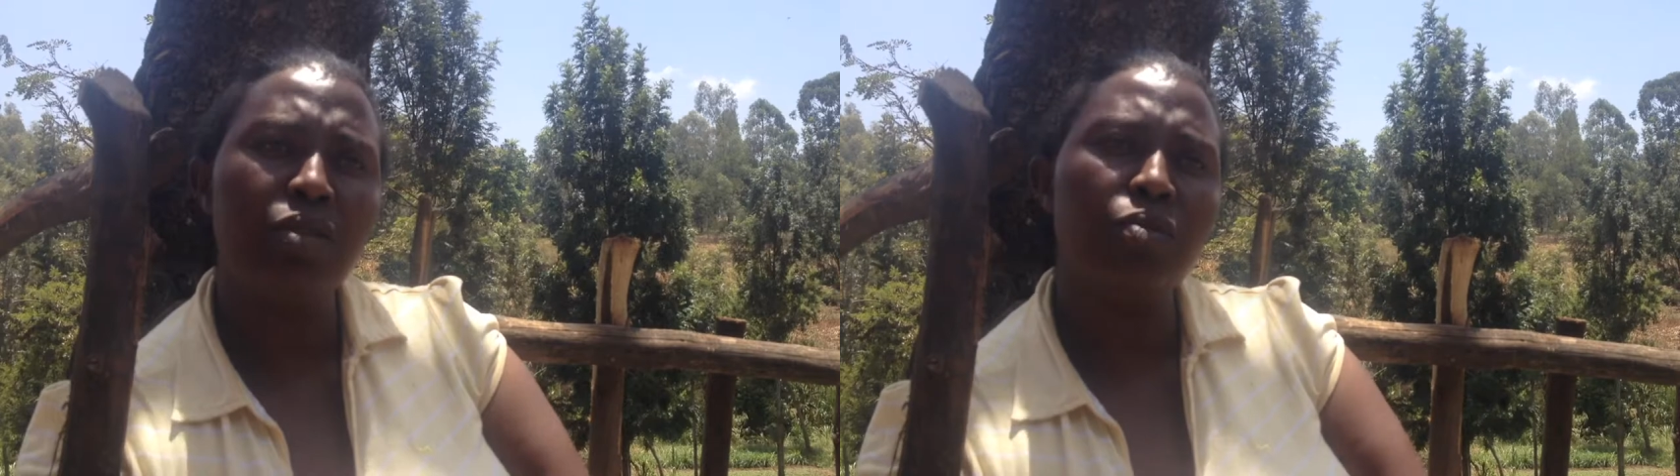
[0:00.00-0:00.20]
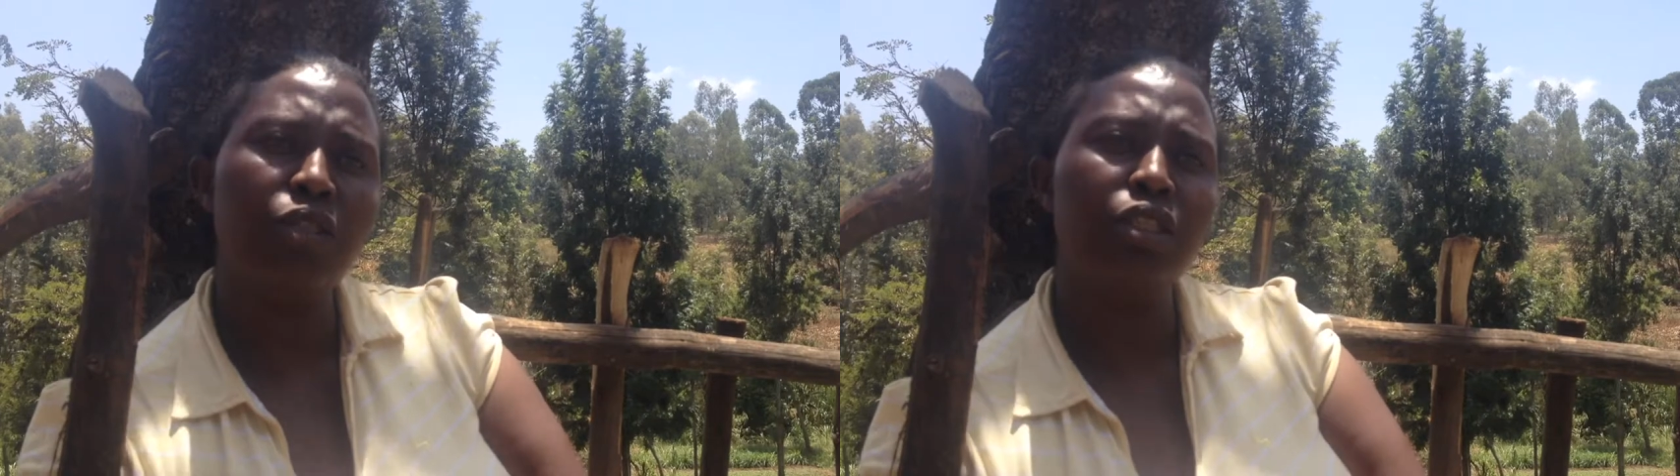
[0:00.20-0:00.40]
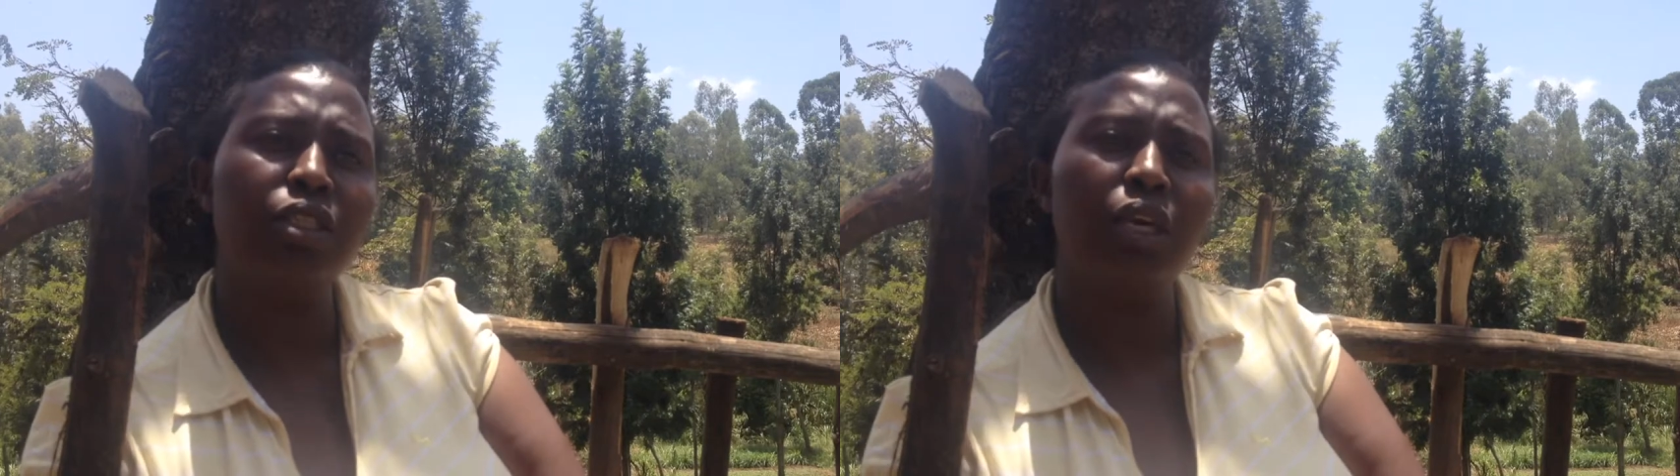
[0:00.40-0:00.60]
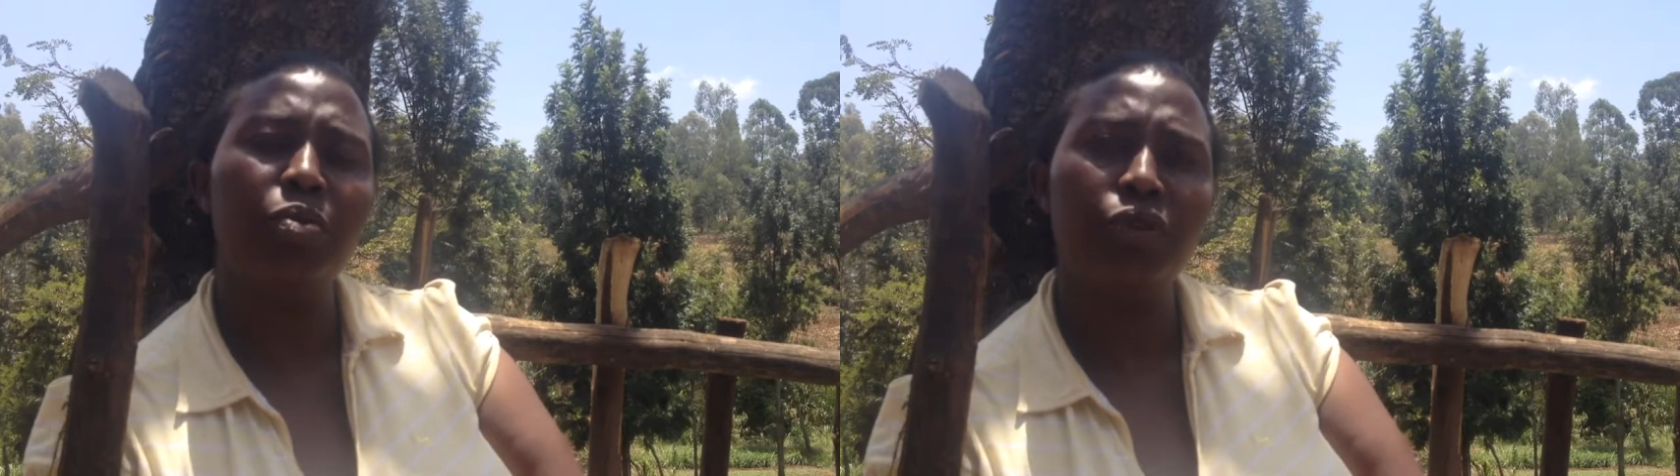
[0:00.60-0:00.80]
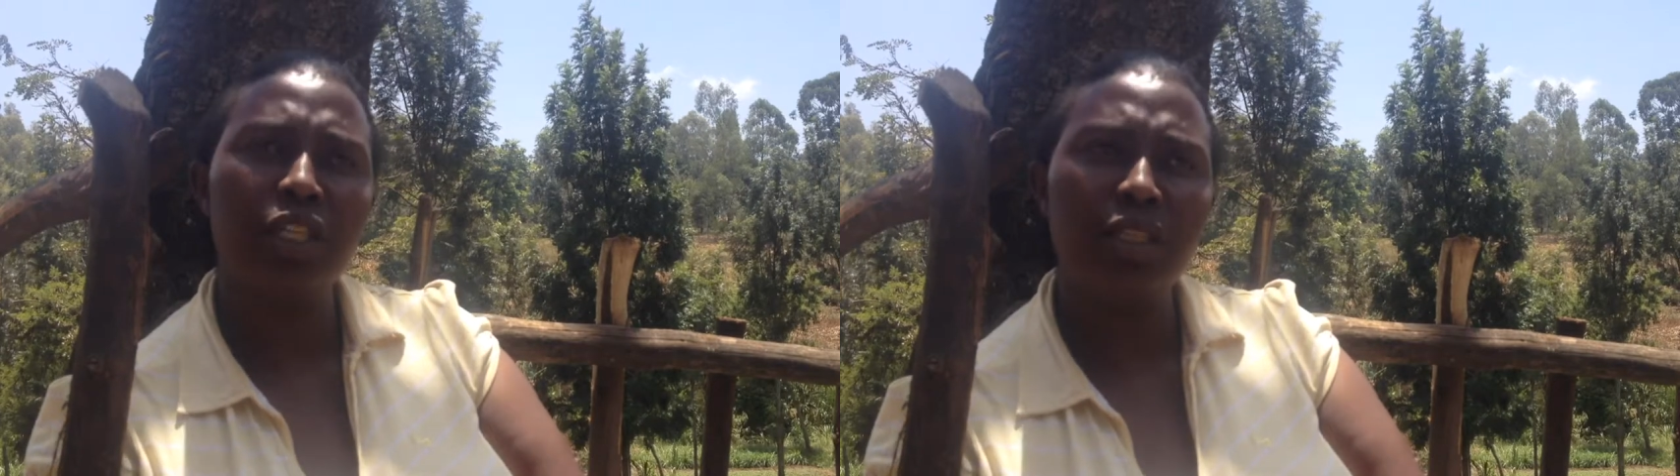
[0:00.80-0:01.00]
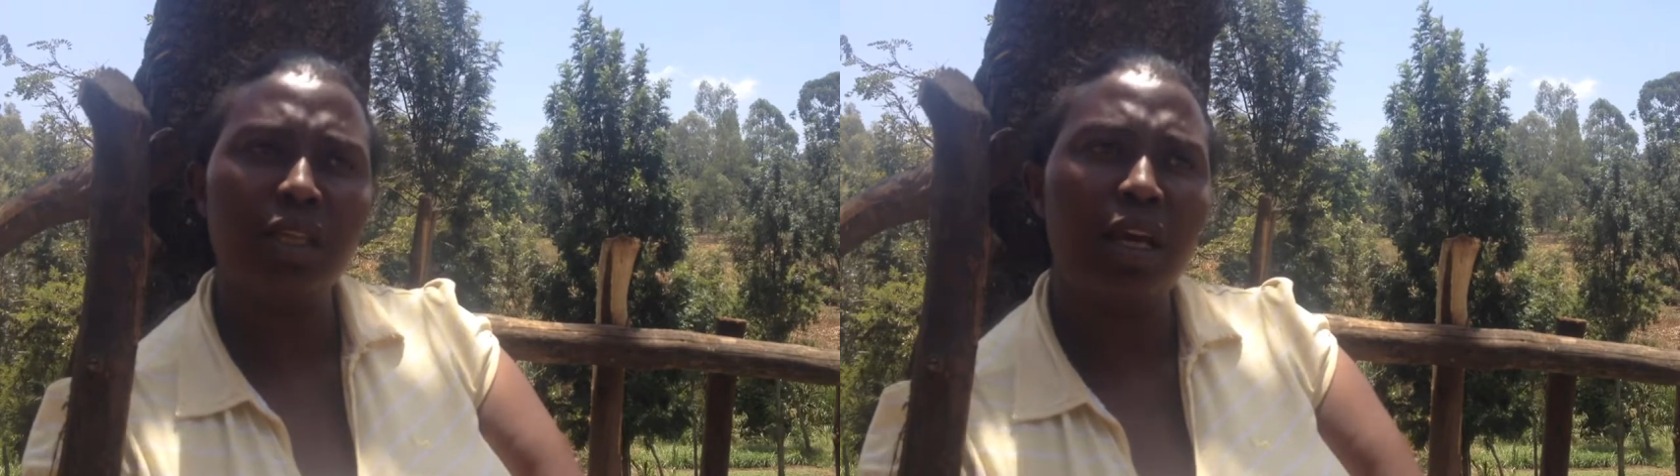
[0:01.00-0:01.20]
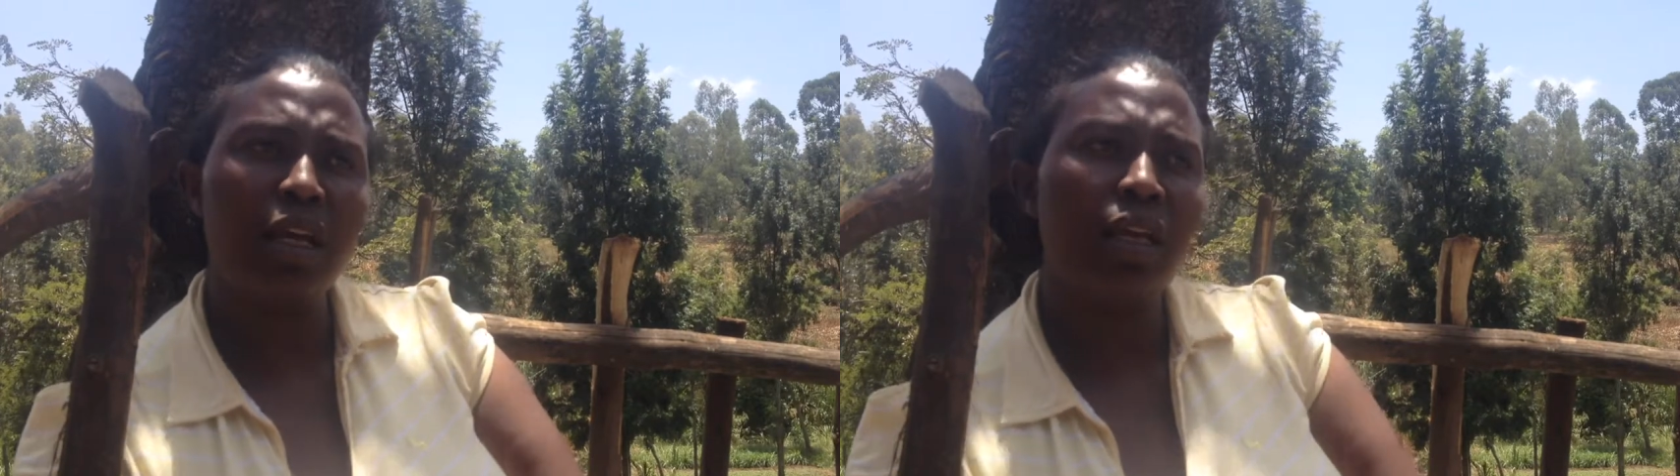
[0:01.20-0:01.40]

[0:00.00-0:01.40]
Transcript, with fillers: which is Kiamutesya.